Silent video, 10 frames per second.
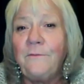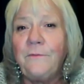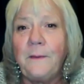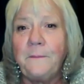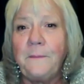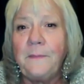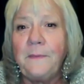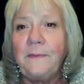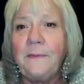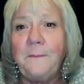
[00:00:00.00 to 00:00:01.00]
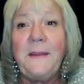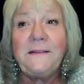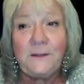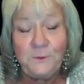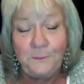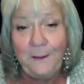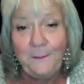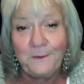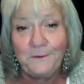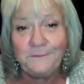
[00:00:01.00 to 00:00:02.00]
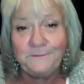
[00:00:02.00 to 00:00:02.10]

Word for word: from the Message Bible.